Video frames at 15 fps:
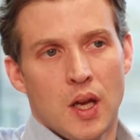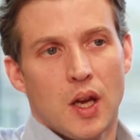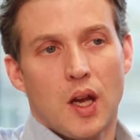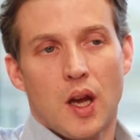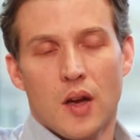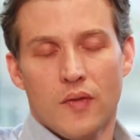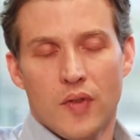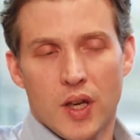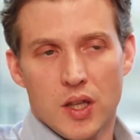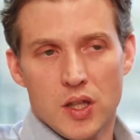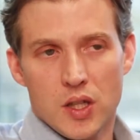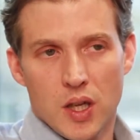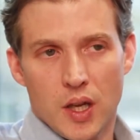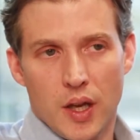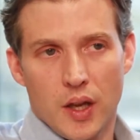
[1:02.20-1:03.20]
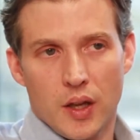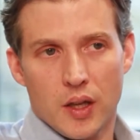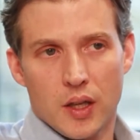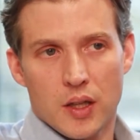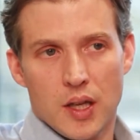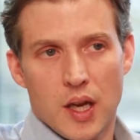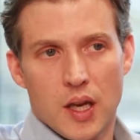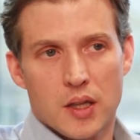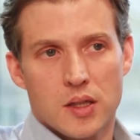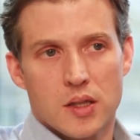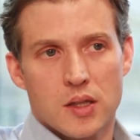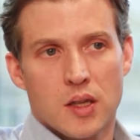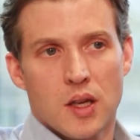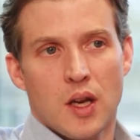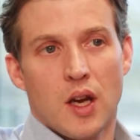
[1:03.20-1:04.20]
confidentiality
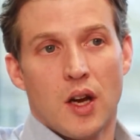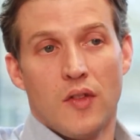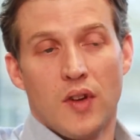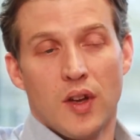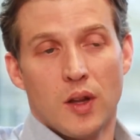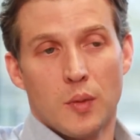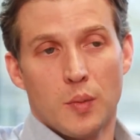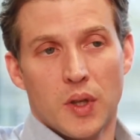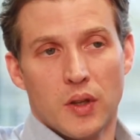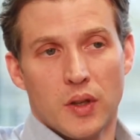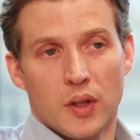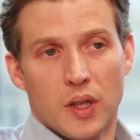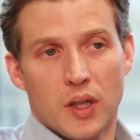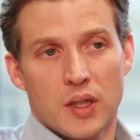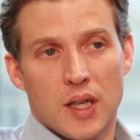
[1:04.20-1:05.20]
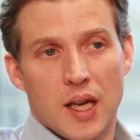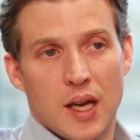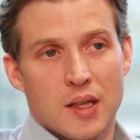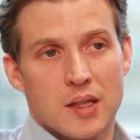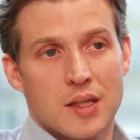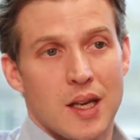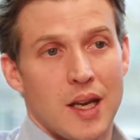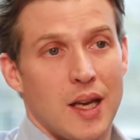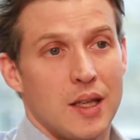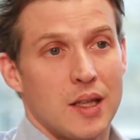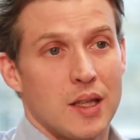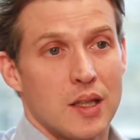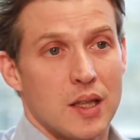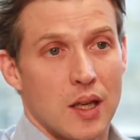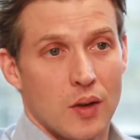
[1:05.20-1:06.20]
attacks, availability attacks,
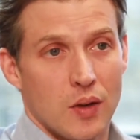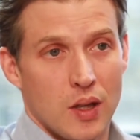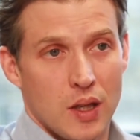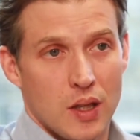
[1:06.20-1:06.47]
and integrity